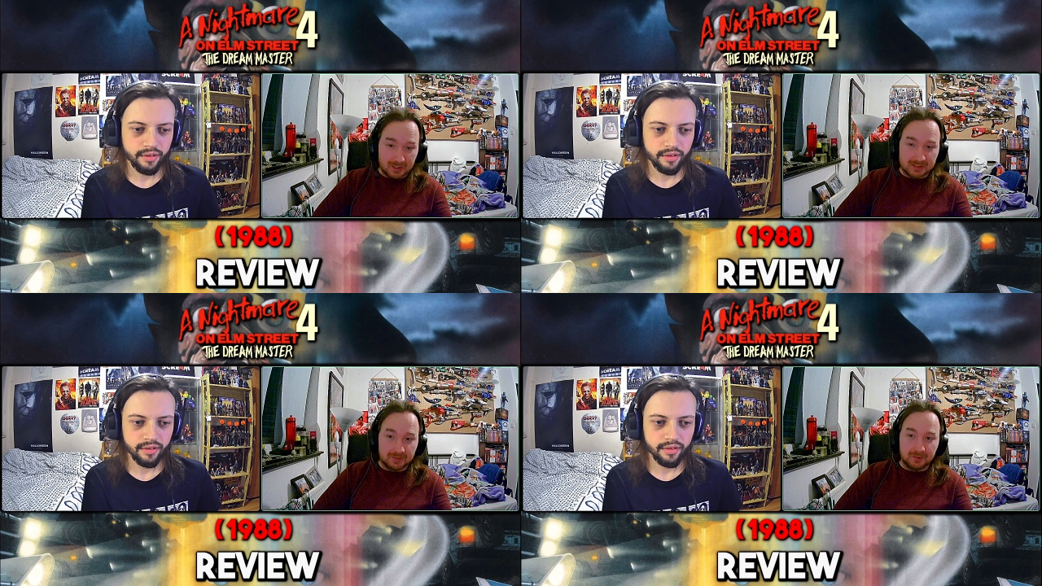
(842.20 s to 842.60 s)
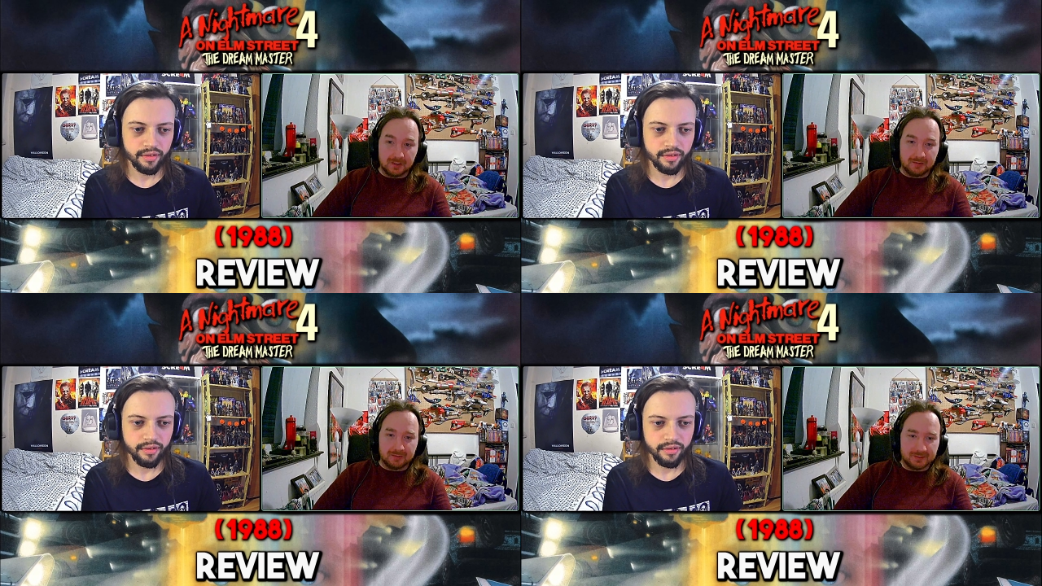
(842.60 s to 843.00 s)
Speaker 1: Alice in
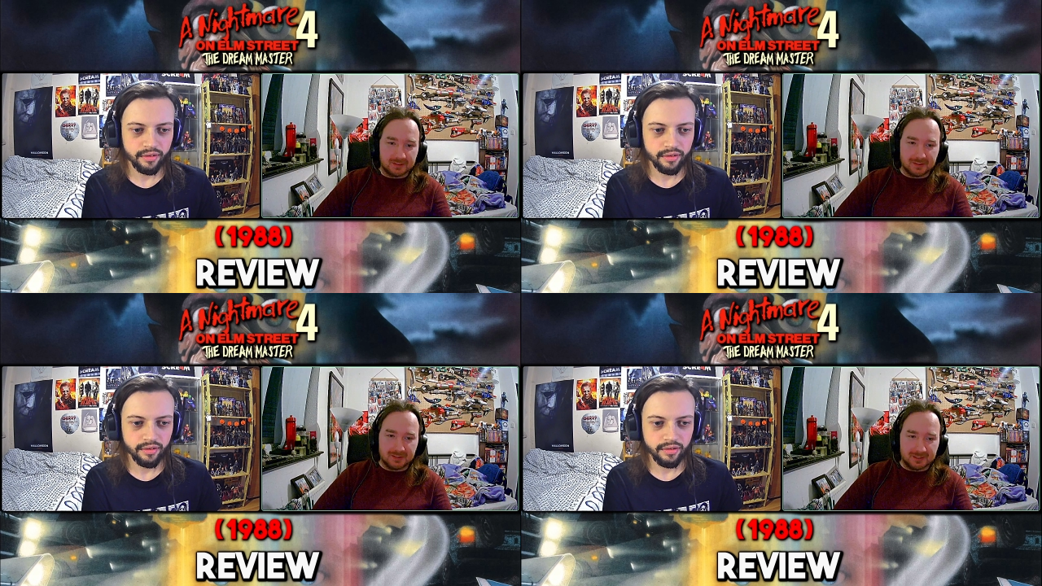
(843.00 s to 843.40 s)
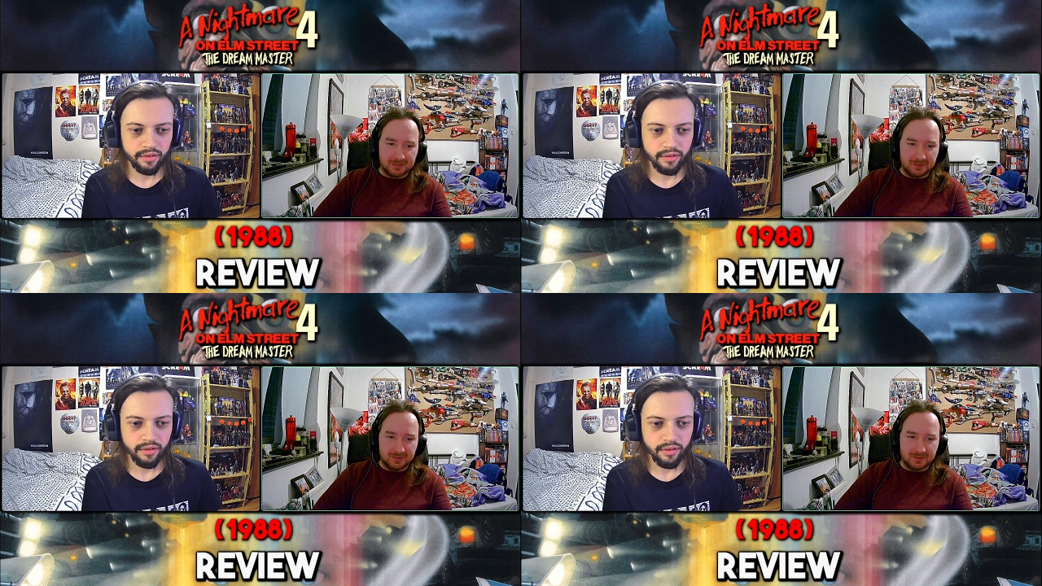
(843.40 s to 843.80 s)
Wonderland references in
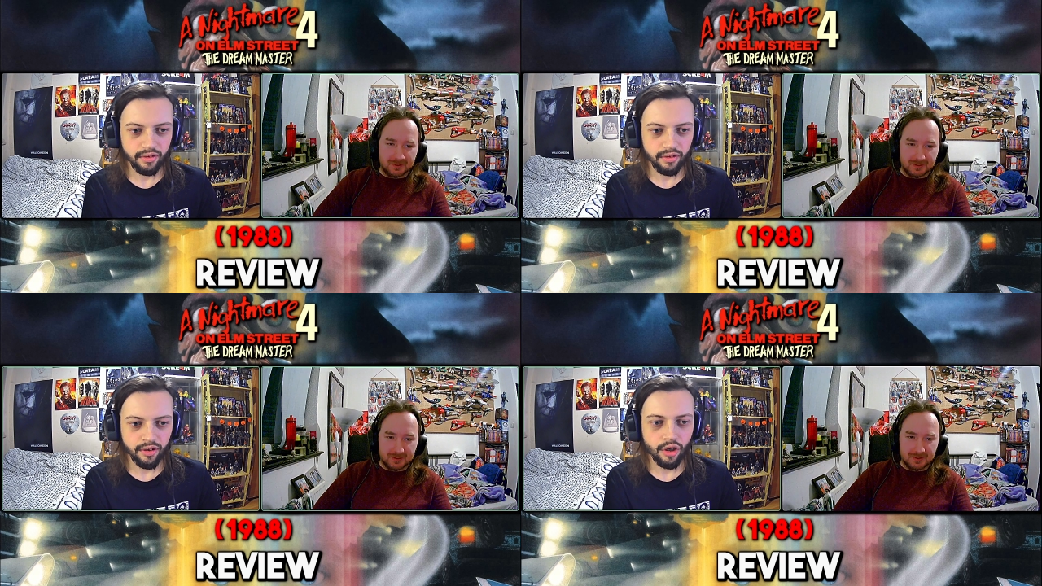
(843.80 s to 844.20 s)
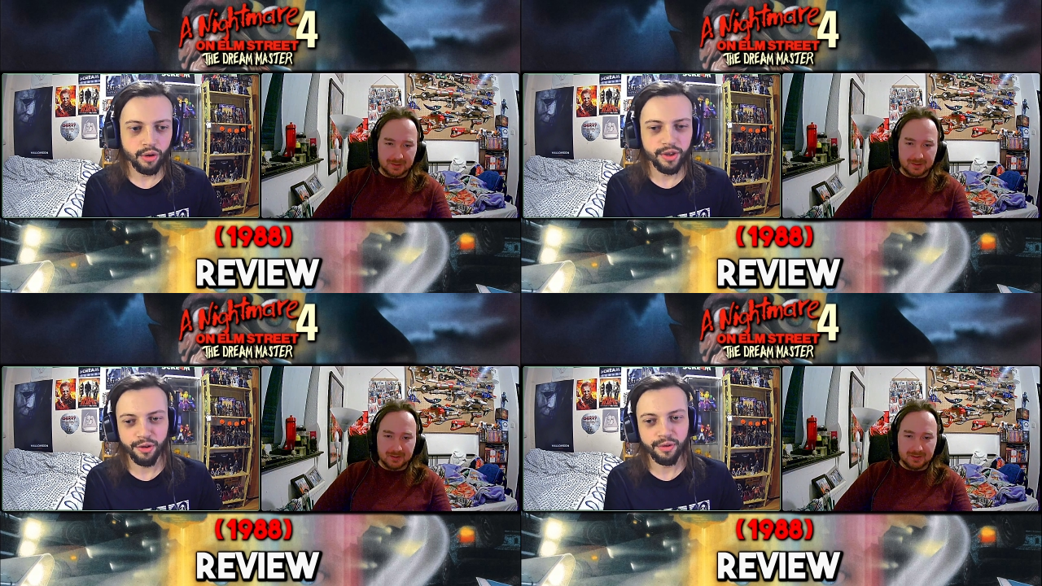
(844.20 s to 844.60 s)
this movie.
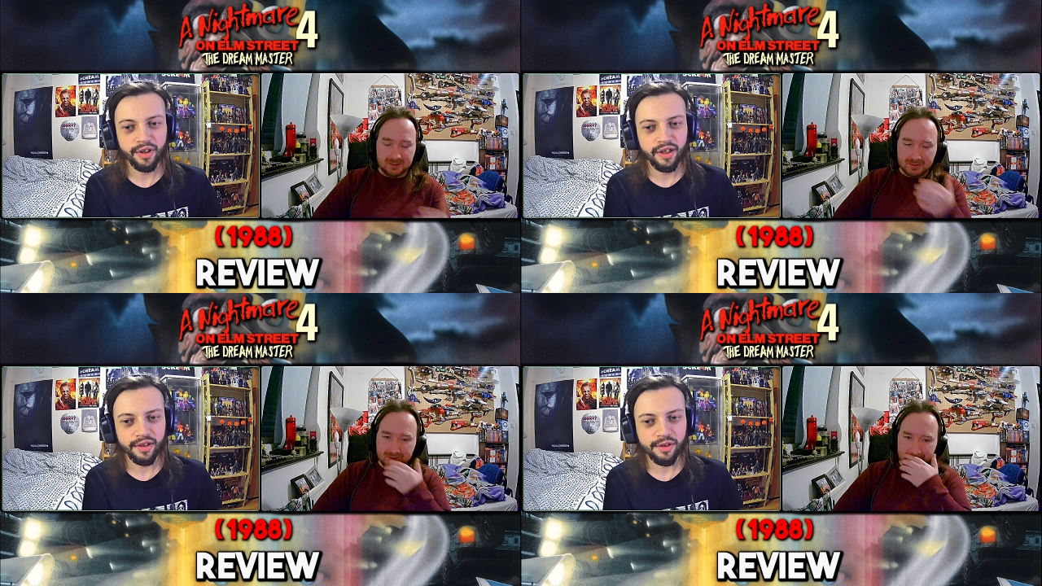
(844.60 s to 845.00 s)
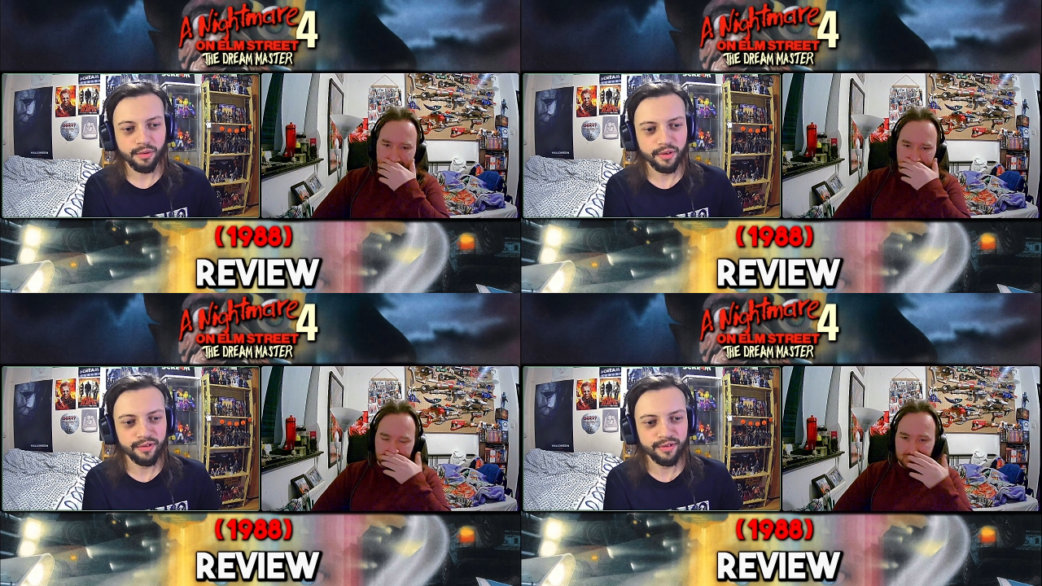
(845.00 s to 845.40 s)
Speaker 2: Oh, they're doing the next
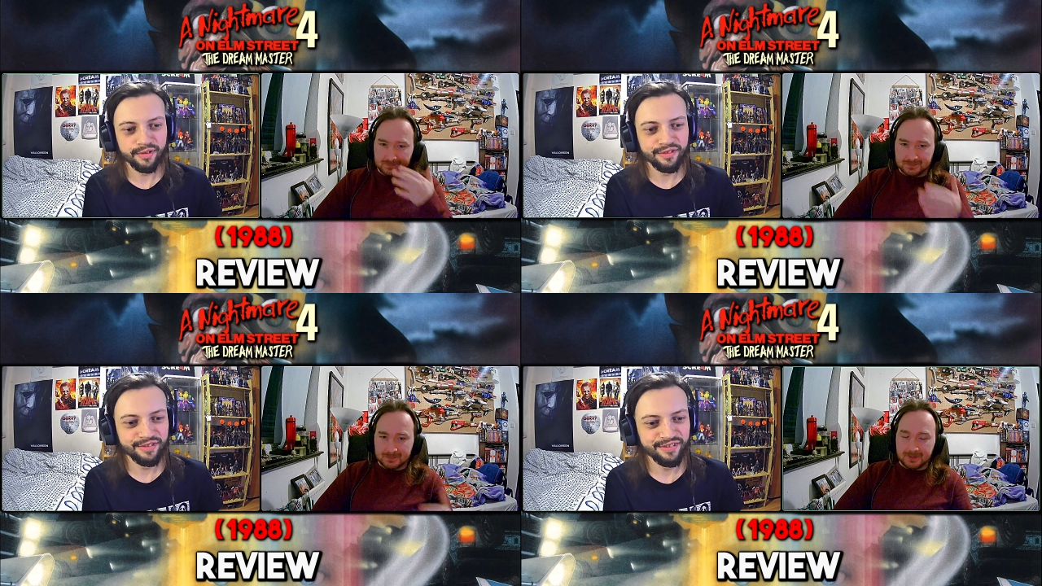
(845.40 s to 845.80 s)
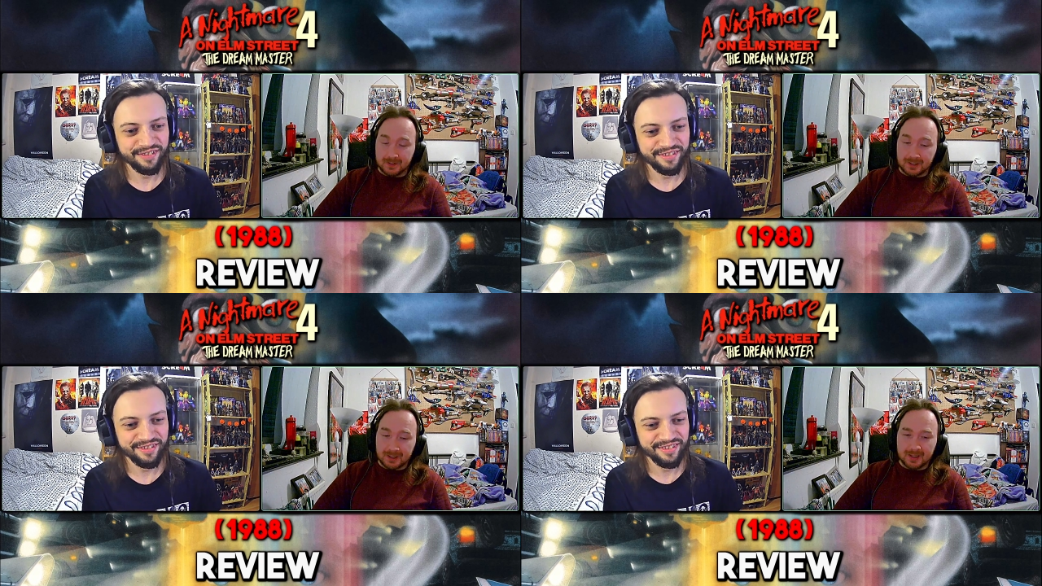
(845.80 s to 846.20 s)
one.
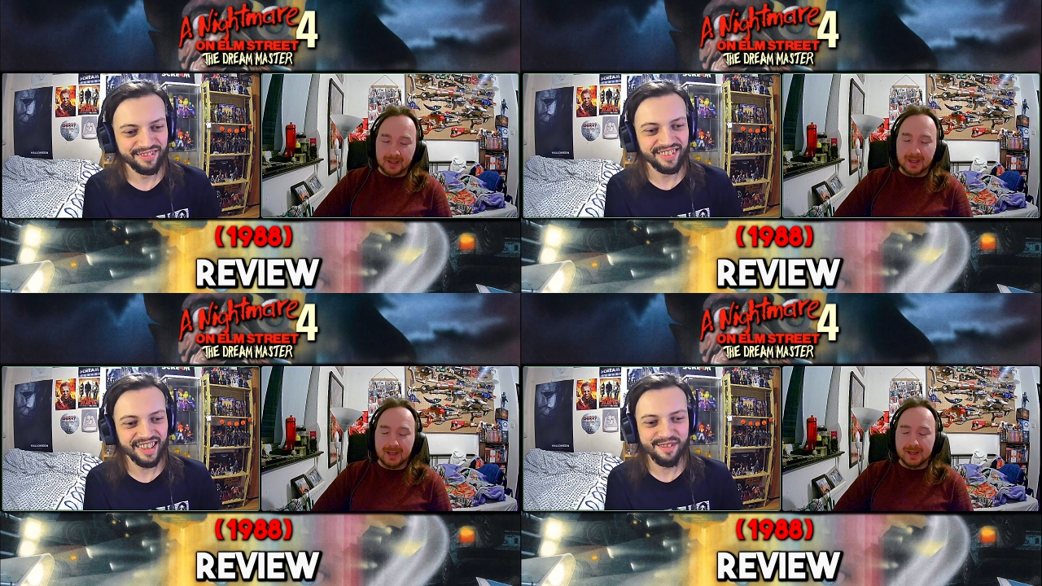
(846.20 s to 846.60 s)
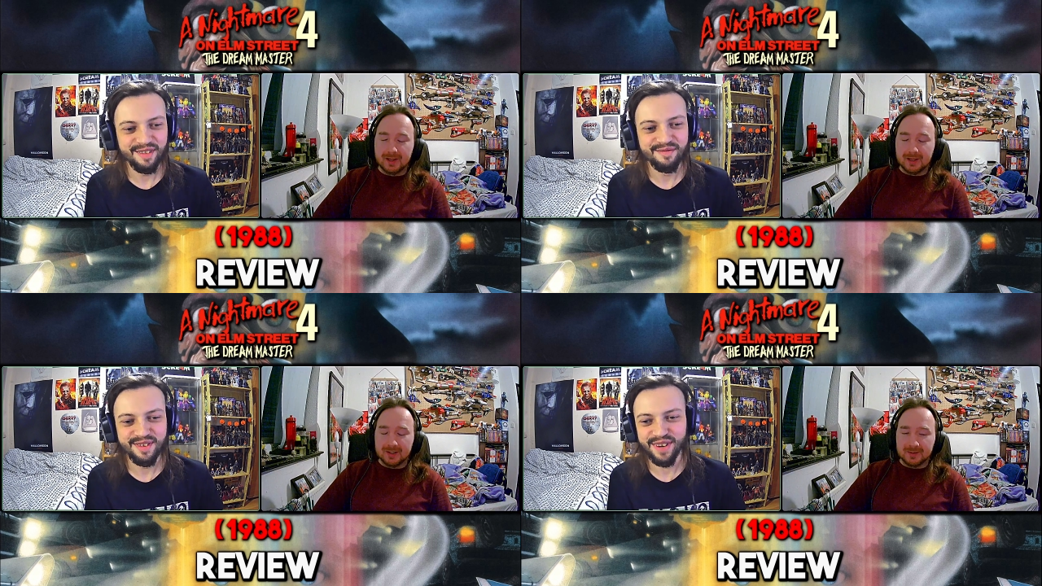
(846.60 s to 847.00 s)
Yeah. I
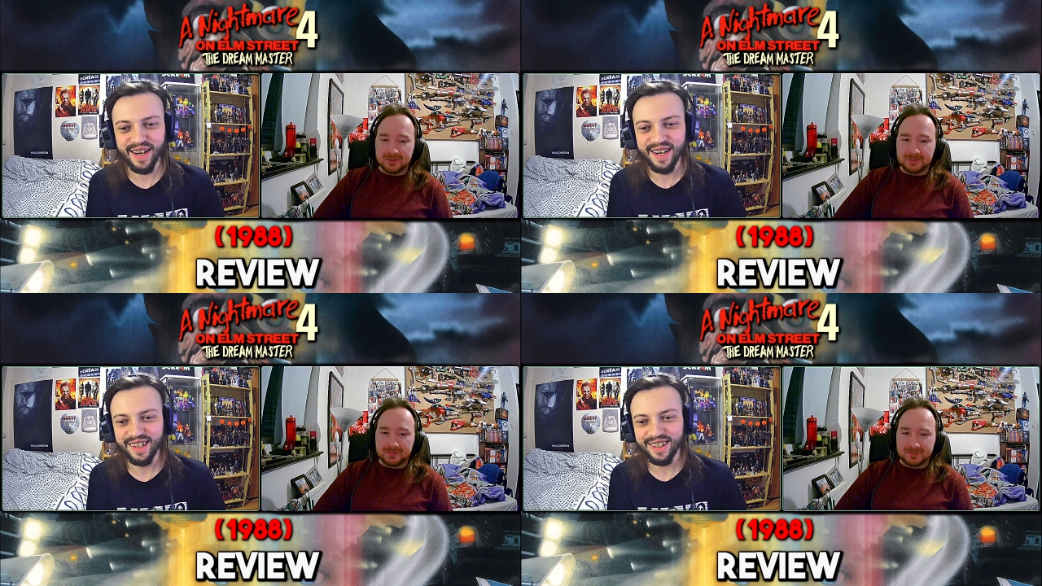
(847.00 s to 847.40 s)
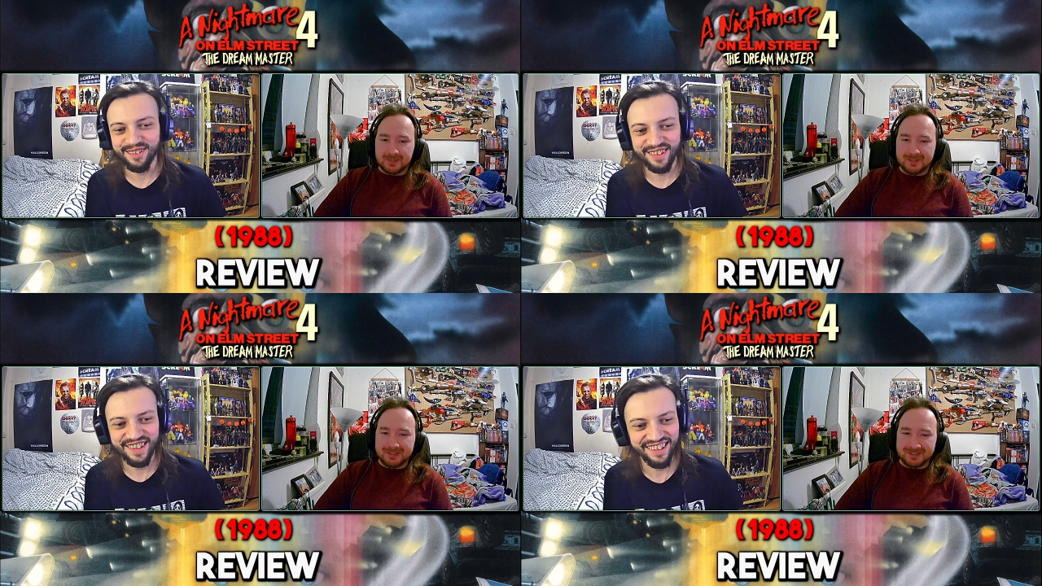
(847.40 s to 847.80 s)
remember the next one